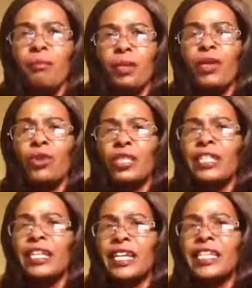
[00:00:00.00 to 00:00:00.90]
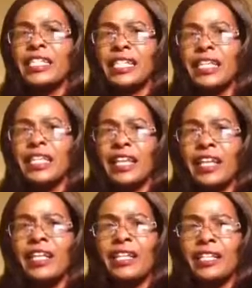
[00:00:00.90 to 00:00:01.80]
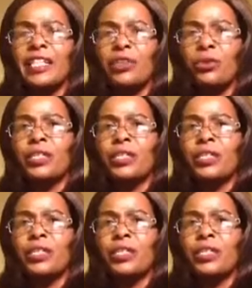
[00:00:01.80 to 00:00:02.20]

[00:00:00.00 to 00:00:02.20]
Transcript: because he is in, is in you